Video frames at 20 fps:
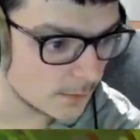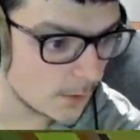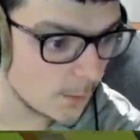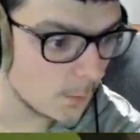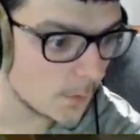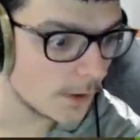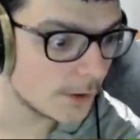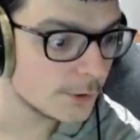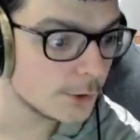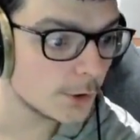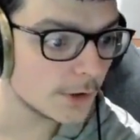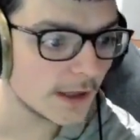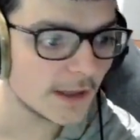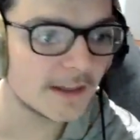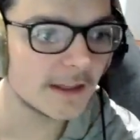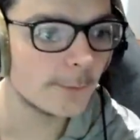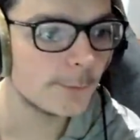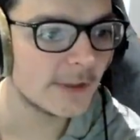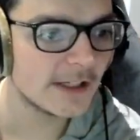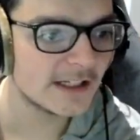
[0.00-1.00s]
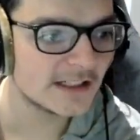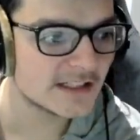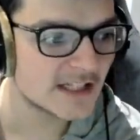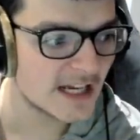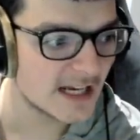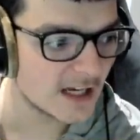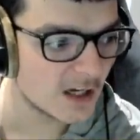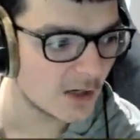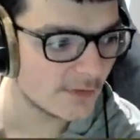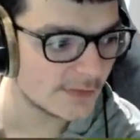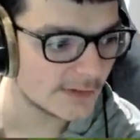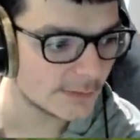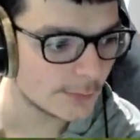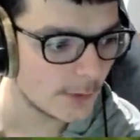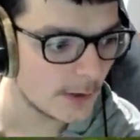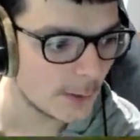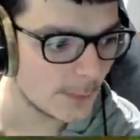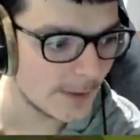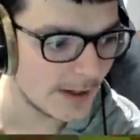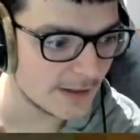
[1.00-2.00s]
Oh, another thing we could tick off as
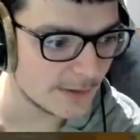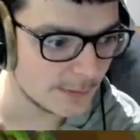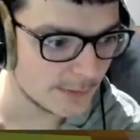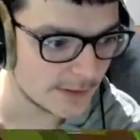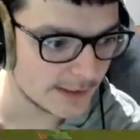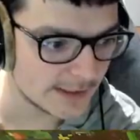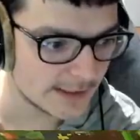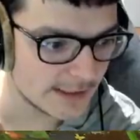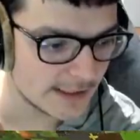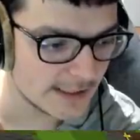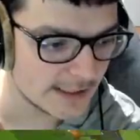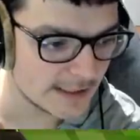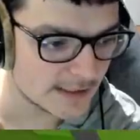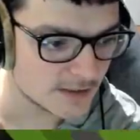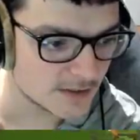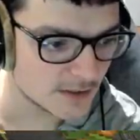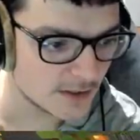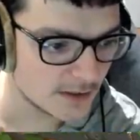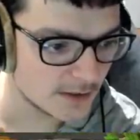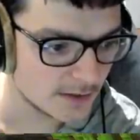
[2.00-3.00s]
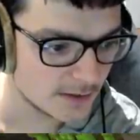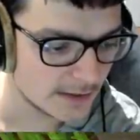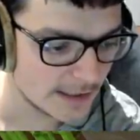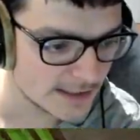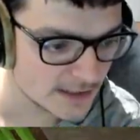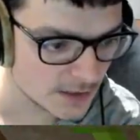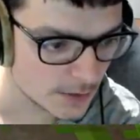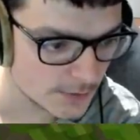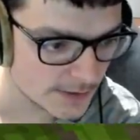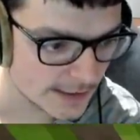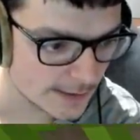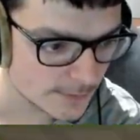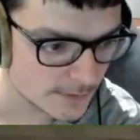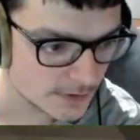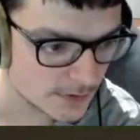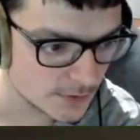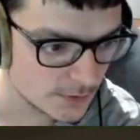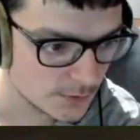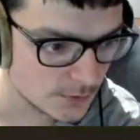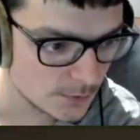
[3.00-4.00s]
well, by the way, is let's go down
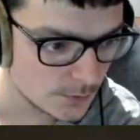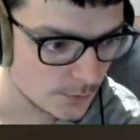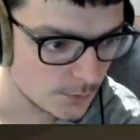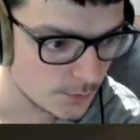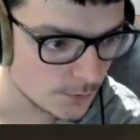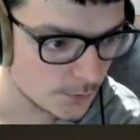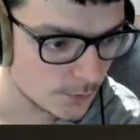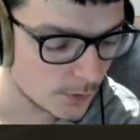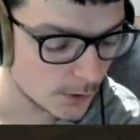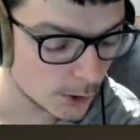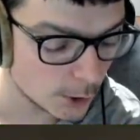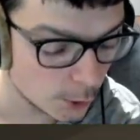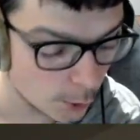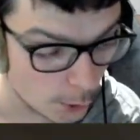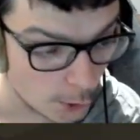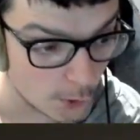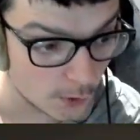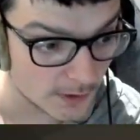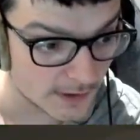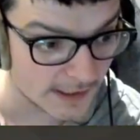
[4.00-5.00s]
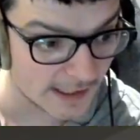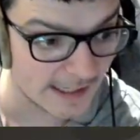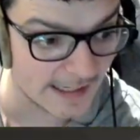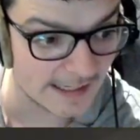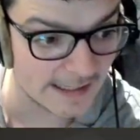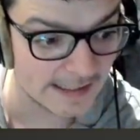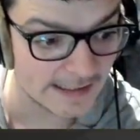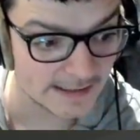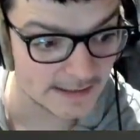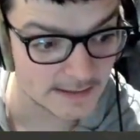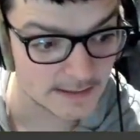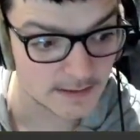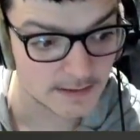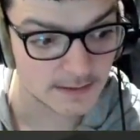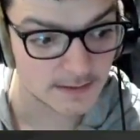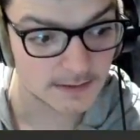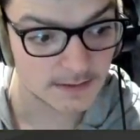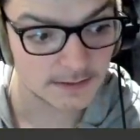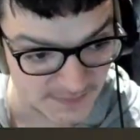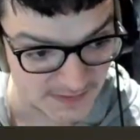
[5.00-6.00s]
to look
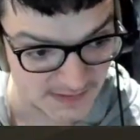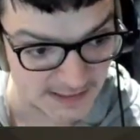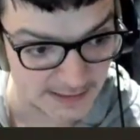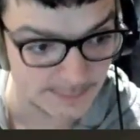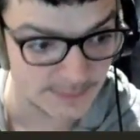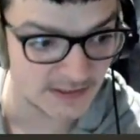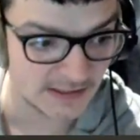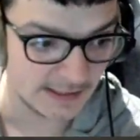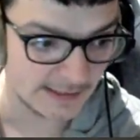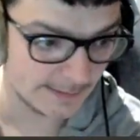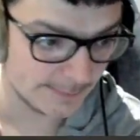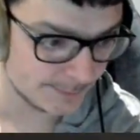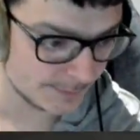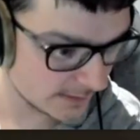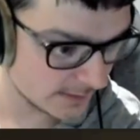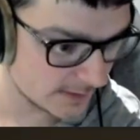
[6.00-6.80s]
at Deep Slate,